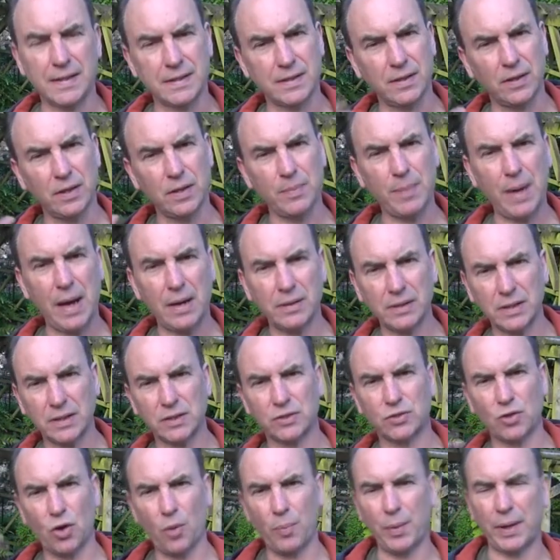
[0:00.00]
It's not about
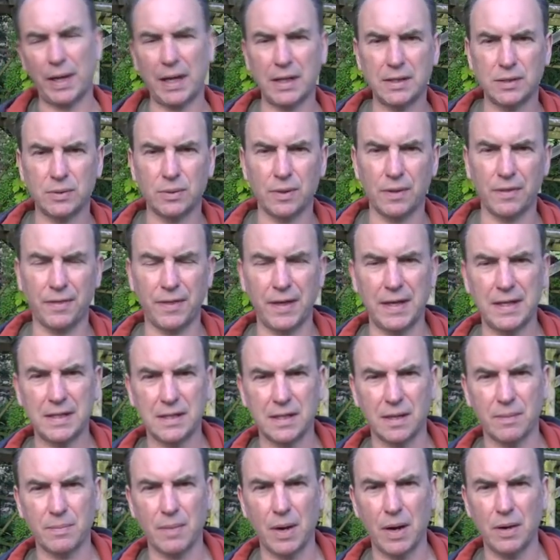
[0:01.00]
just dropping into a
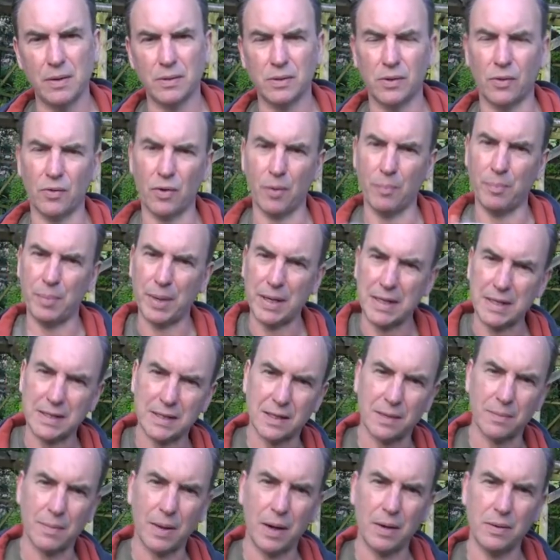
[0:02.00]
theta mode or a
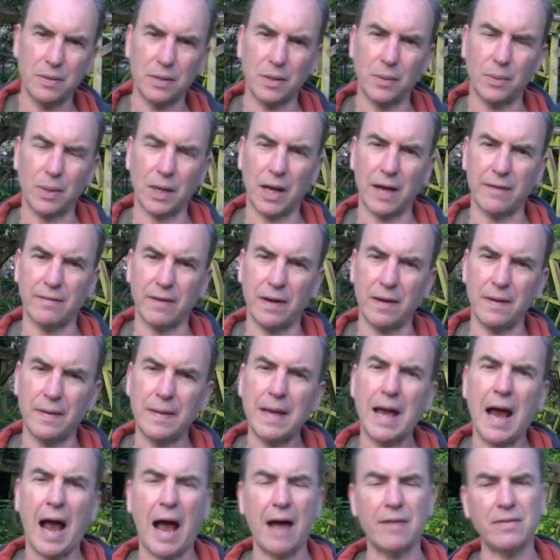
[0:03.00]
beta mode or whatever.
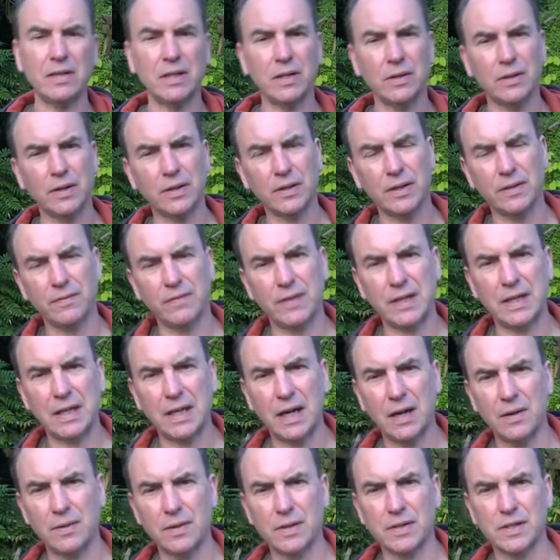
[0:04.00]
Have a look at the
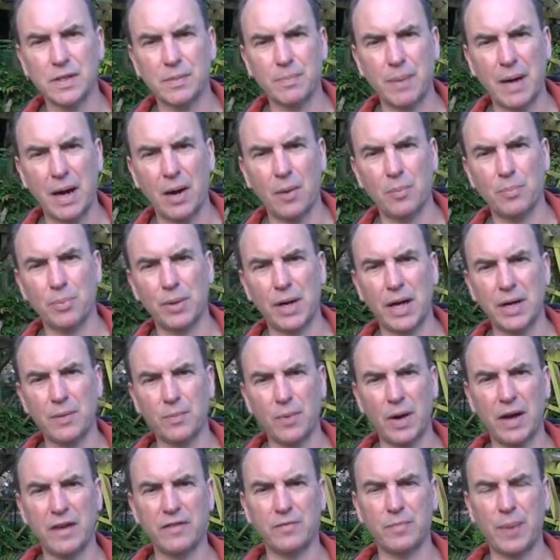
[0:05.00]
video that's about
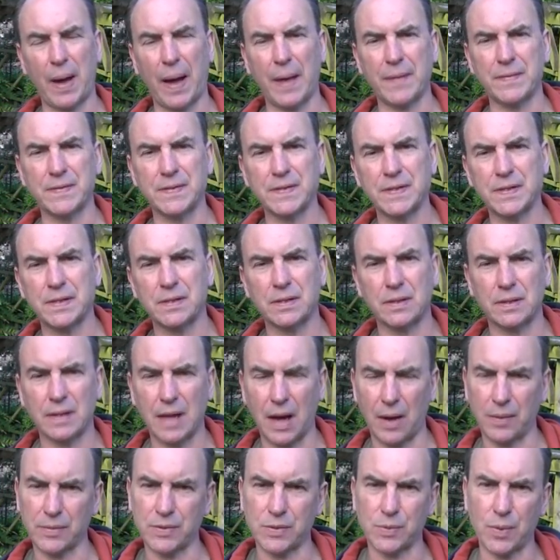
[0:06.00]
brainwave patterns
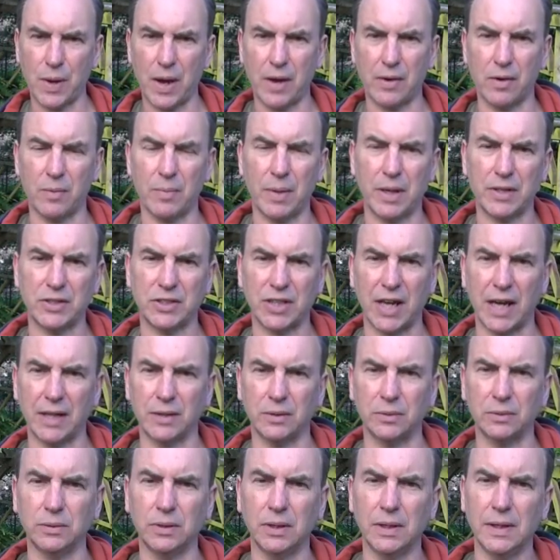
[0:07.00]
elsewhere on my
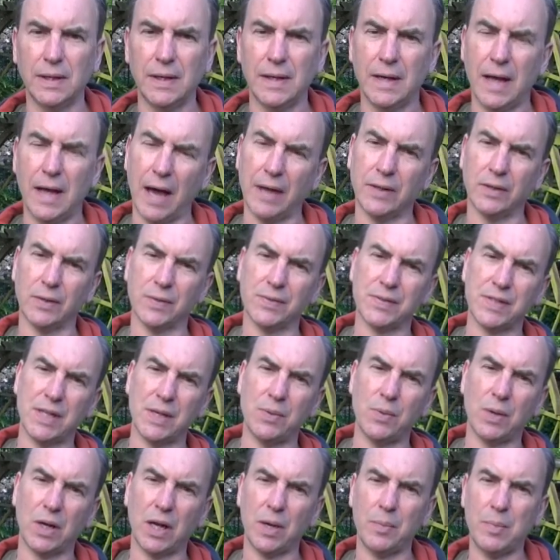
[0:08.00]
channel, and you'll
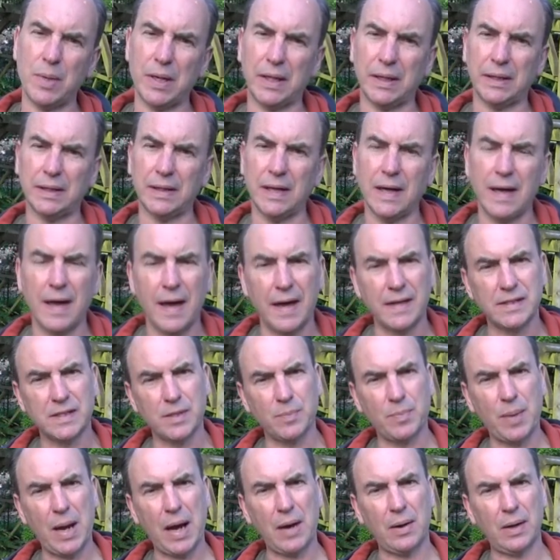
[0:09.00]
see what I mean.
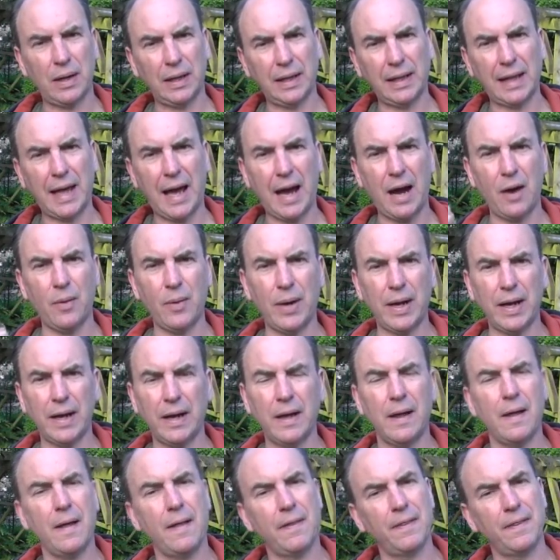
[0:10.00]
It's about
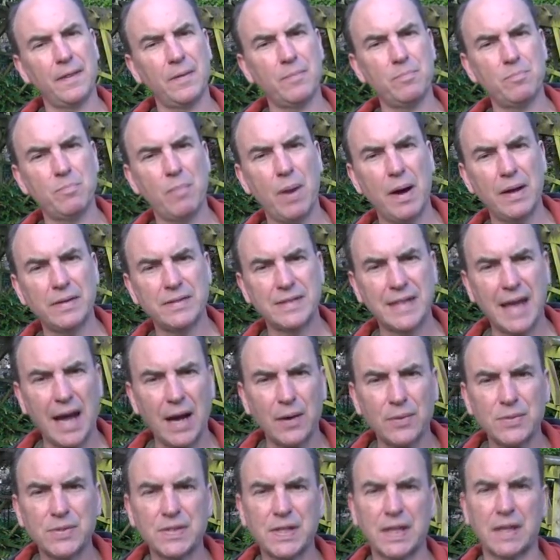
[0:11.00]
allowing the
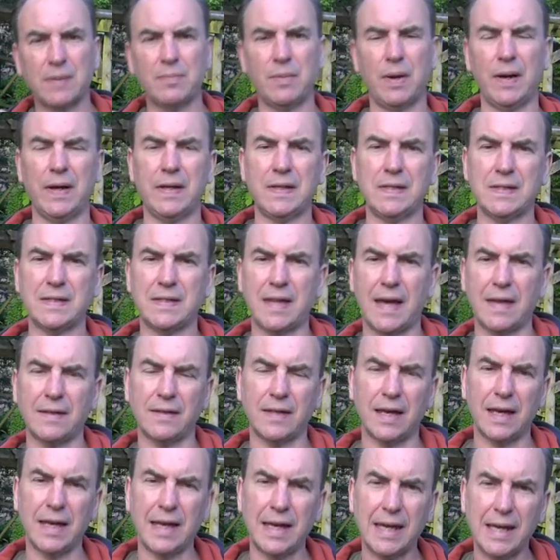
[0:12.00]
dowsing mindset,
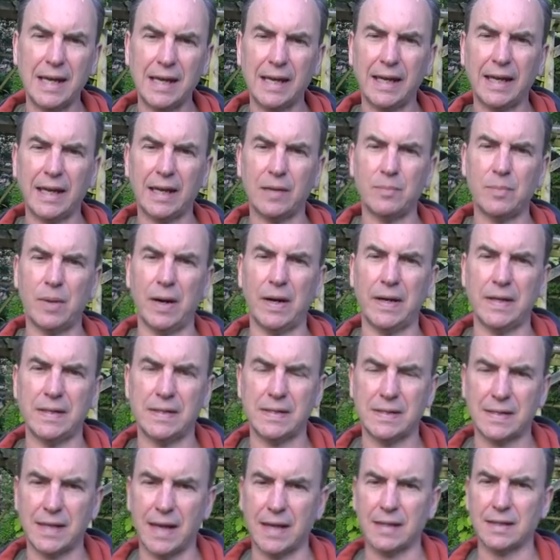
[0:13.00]
the healing
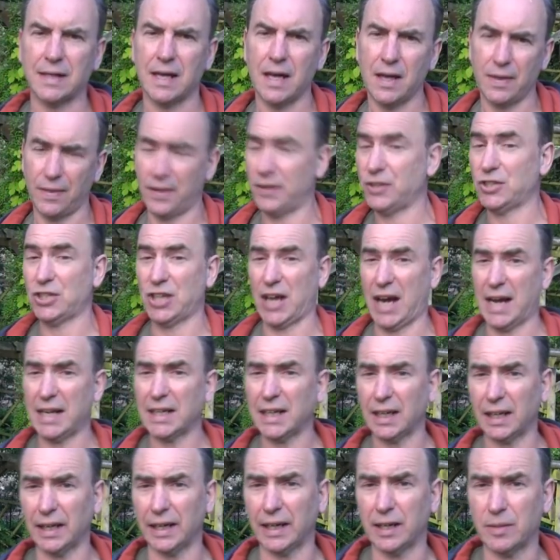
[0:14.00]
mindset, the
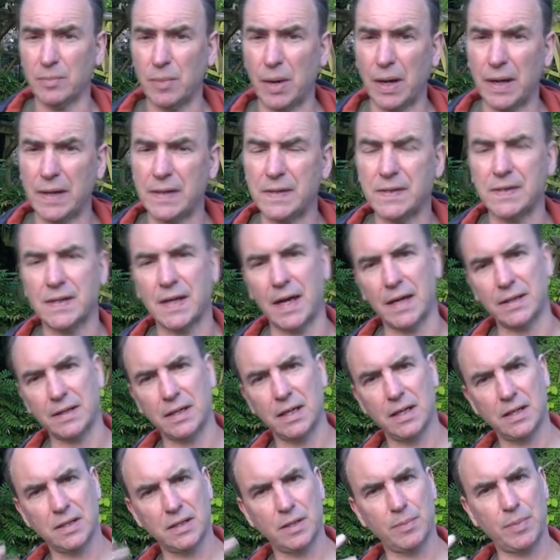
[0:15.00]
channeling mindset
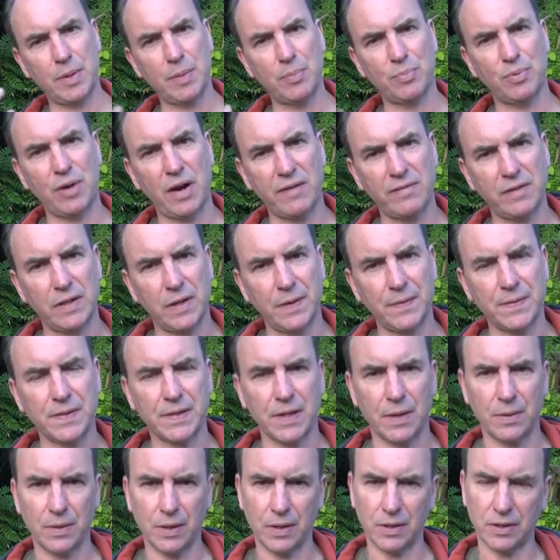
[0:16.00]
to be prevalent
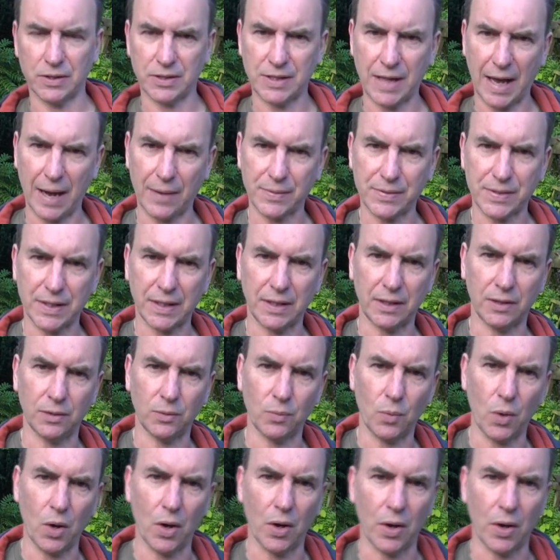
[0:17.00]
so that the dowsing can